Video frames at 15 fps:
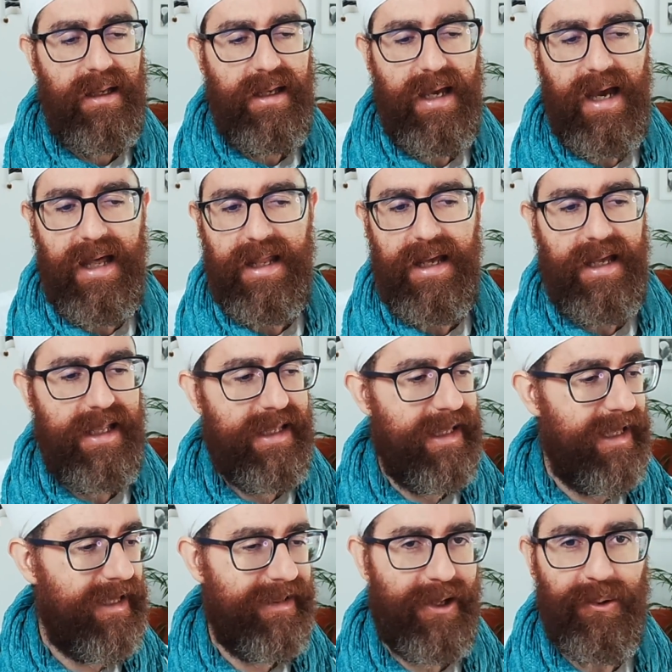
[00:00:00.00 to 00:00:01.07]
Yeah,
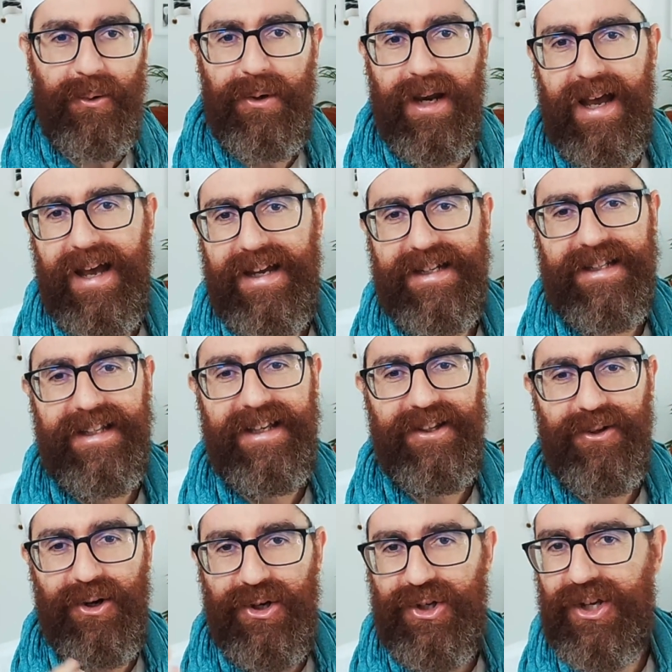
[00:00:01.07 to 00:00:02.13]
the gunas, the
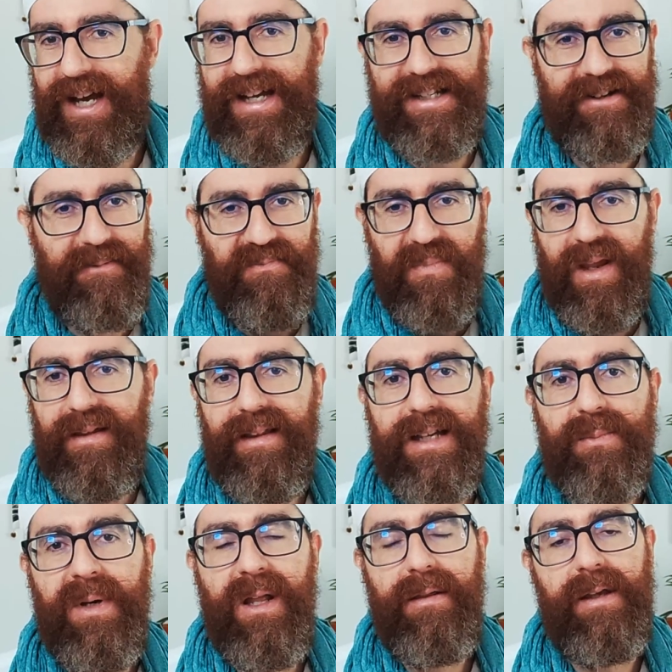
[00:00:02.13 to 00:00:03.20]
doshas.
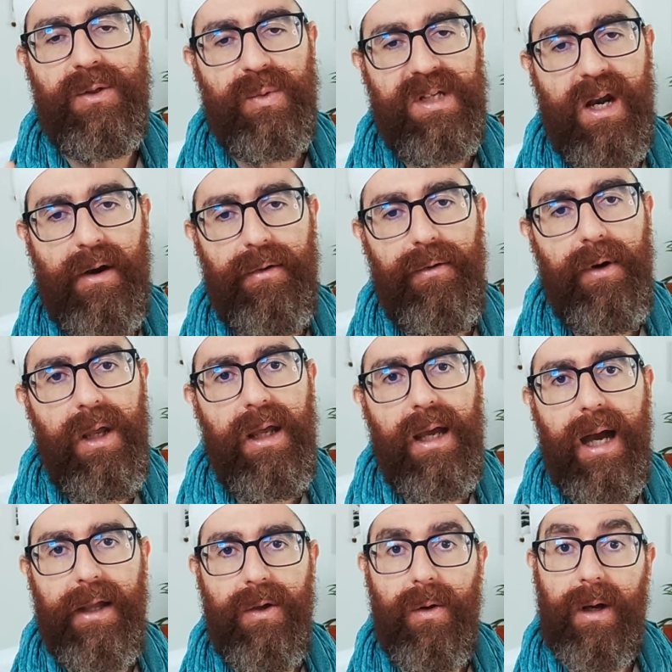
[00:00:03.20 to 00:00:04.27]
There's many things which are three,
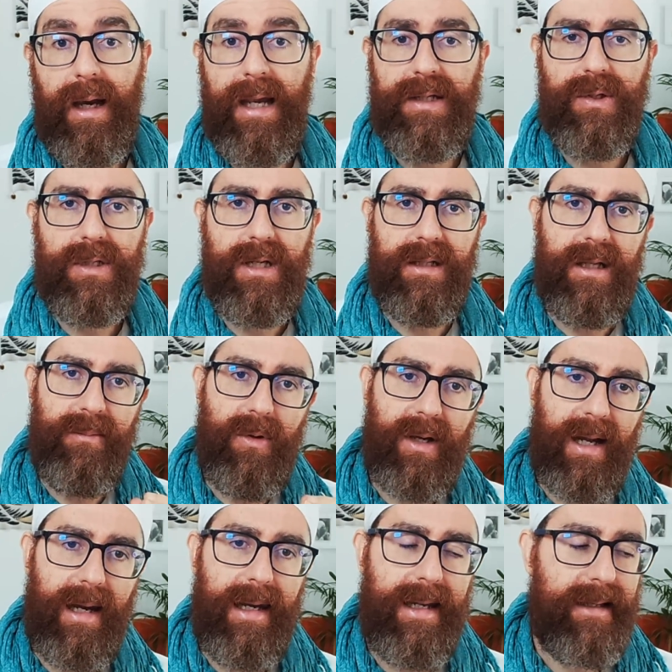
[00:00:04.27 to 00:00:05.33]
and you can associate them, you
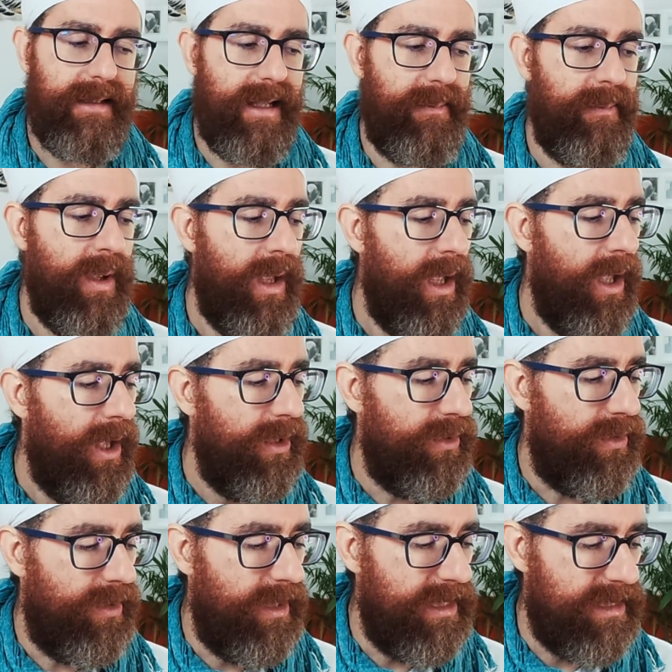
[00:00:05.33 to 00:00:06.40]
can link them
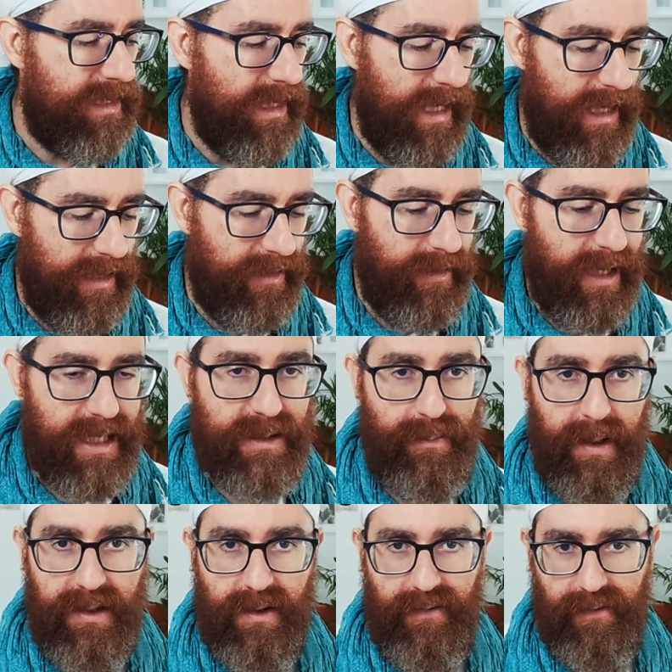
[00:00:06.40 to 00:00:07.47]
to these three
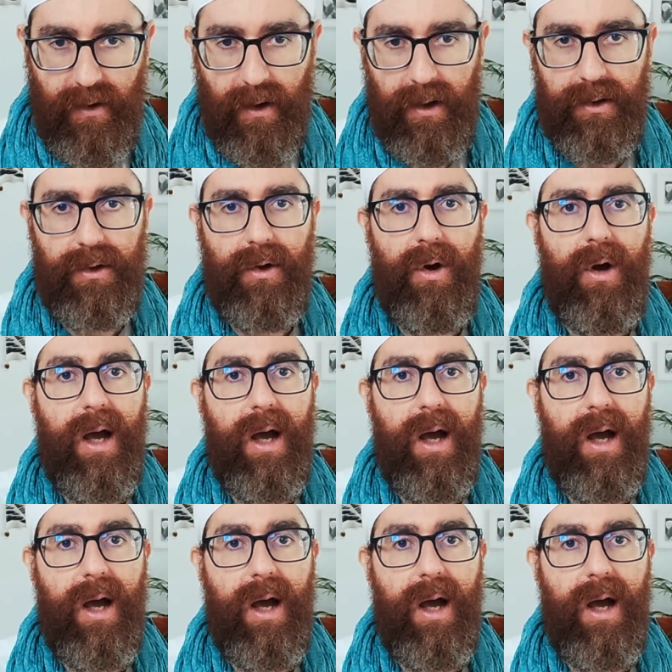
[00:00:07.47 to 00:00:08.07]
aspects of God.